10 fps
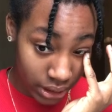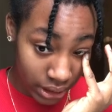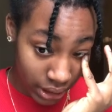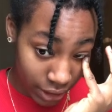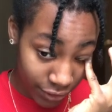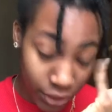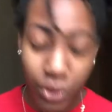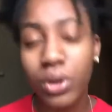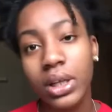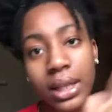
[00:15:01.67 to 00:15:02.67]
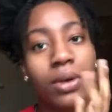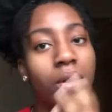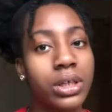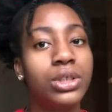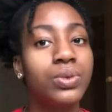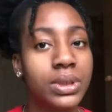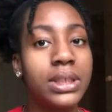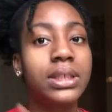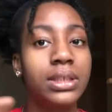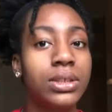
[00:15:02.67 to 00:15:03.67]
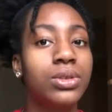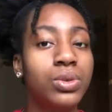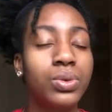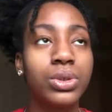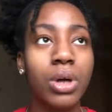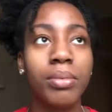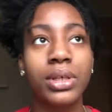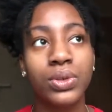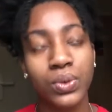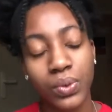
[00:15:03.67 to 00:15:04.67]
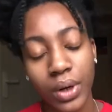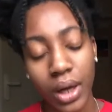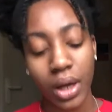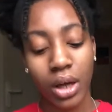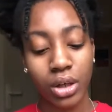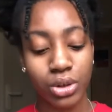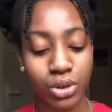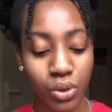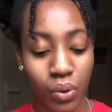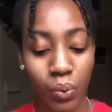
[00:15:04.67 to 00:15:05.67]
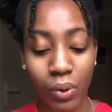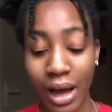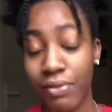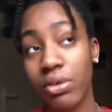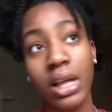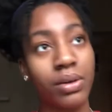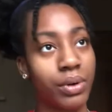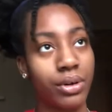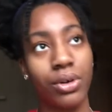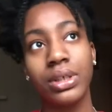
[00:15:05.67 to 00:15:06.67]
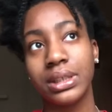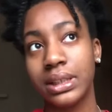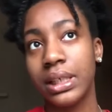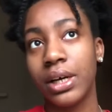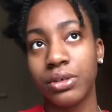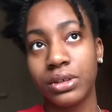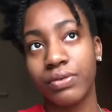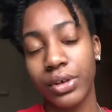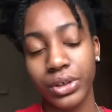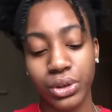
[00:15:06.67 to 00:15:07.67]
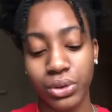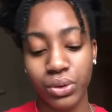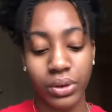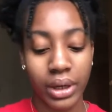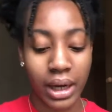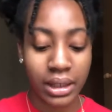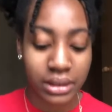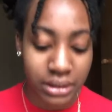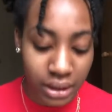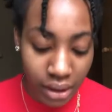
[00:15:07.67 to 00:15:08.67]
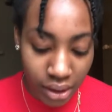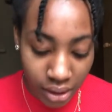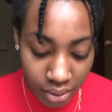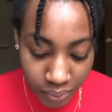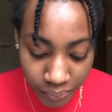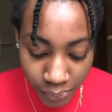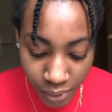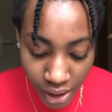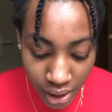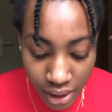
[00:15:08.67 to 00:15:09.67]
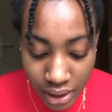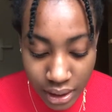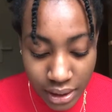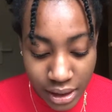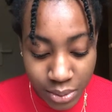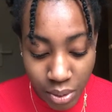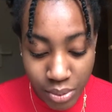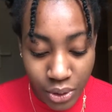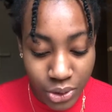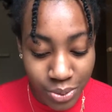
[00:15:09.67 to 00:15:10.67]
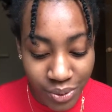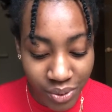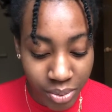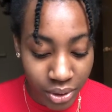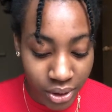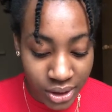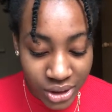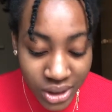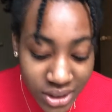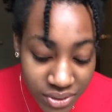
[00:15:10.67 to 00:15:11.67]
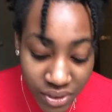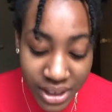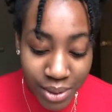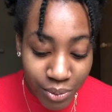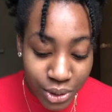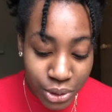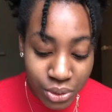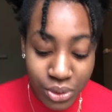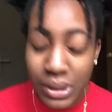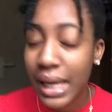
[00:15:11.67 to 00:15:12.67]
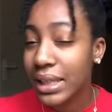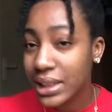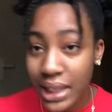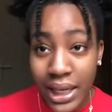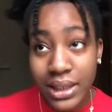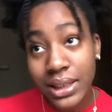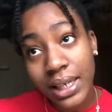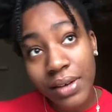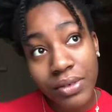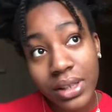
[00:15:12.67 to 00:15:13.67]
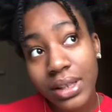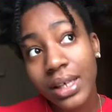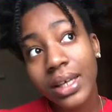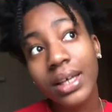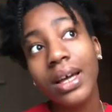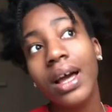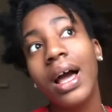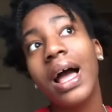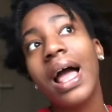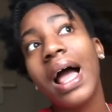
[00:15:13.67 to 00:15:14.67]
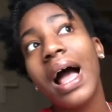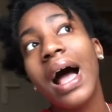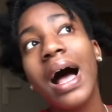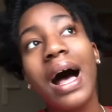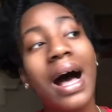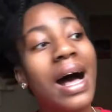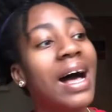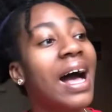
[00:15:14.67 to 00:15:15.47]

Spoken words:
the, if you click on it, you'll see season 2 is coming soon. So I feel like we're gonna see Eros very soon, and there's probably going to be repercussions for them wanting to like date and everything. But